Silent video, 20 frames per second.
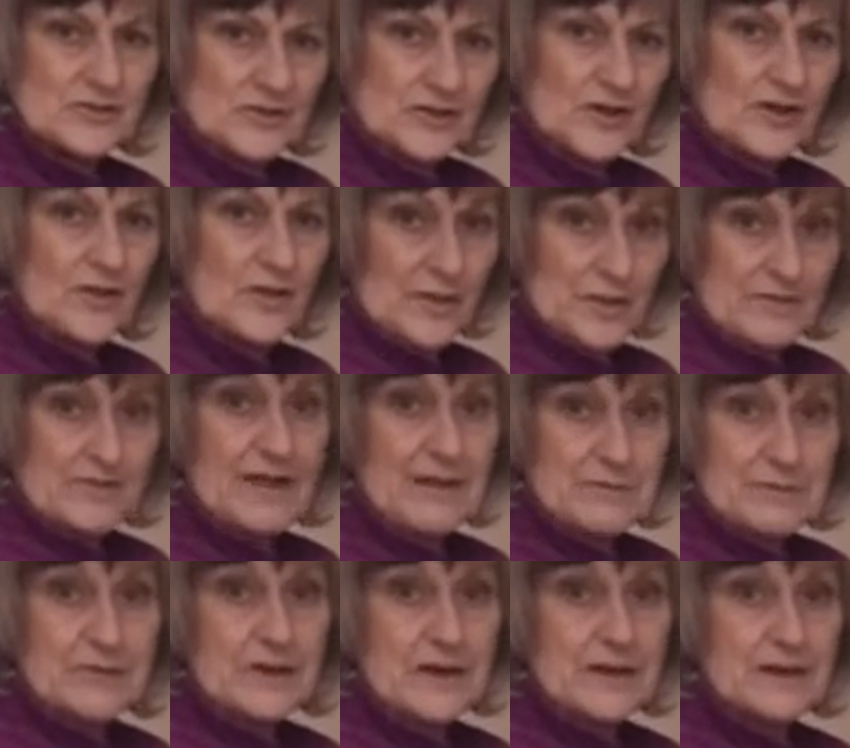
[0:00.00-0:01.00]
on the
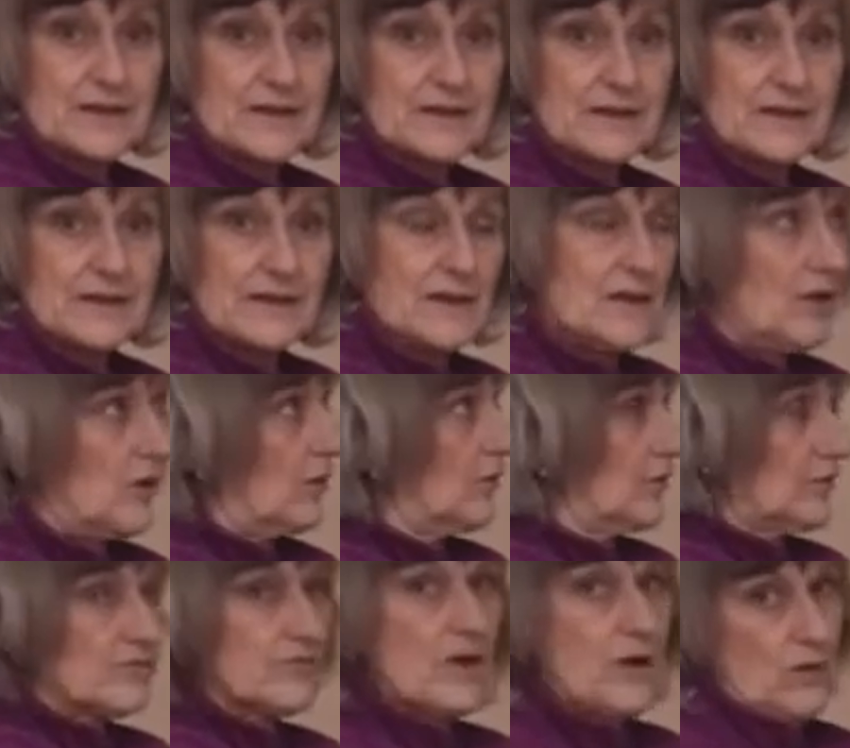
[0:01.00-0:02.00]
fabric, on
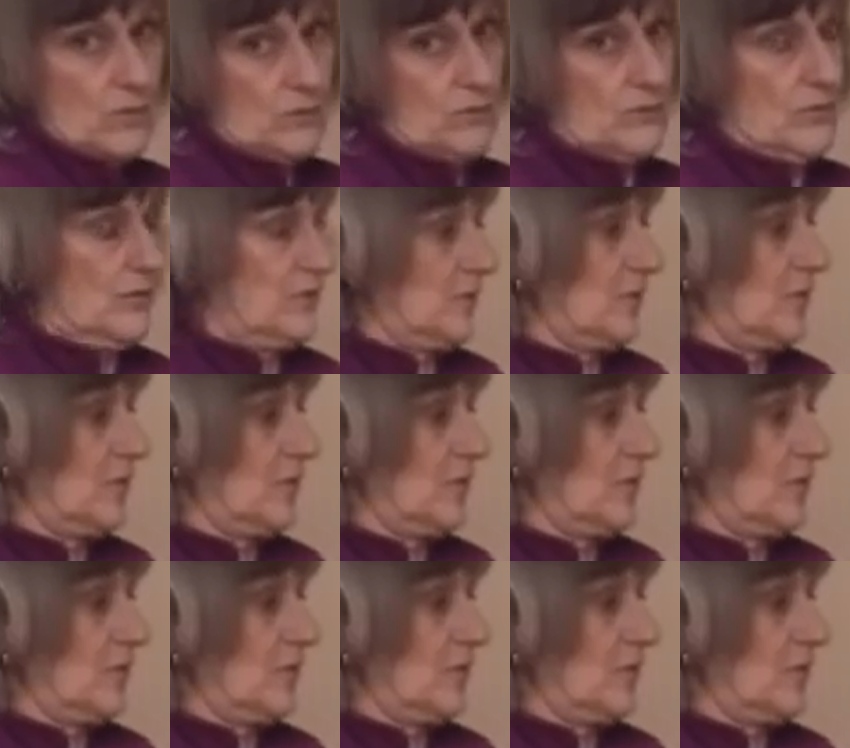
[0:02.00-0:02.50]
the roll, on the